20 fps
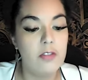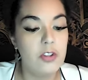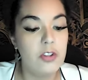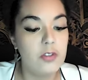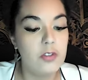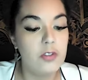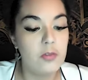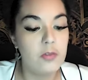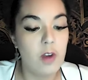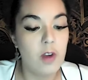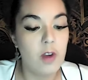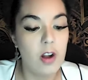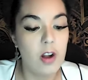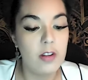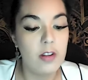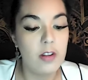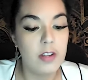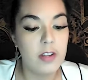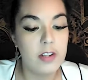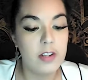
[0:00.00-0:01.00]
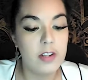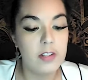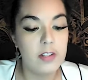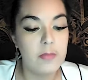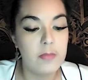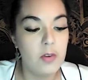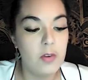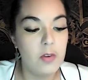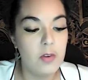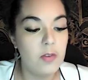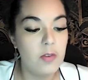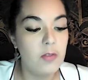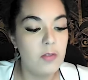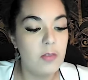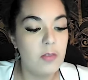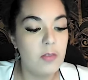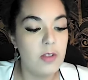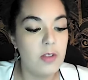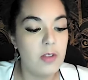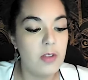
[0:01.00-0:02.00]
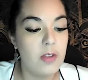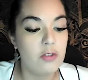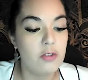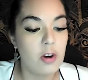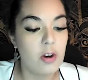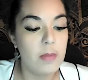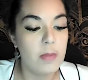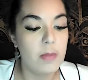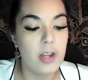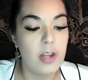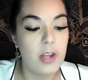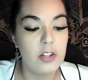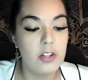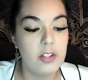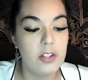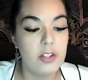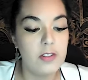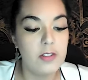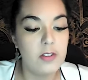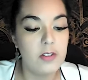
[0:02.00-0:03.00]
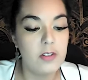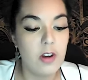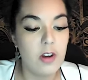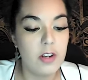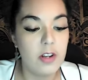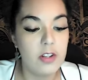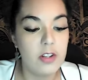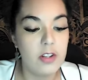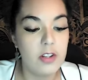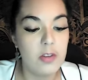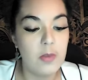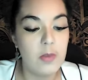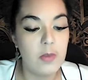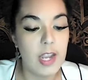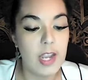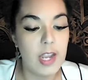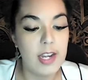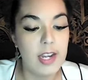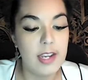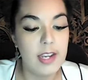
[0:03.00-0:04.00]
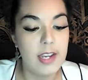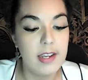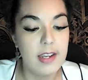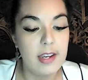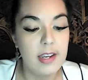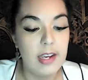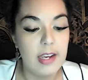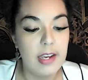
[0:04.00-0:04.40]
Choose a rock that is smooth, without sharp edges, not too weighty,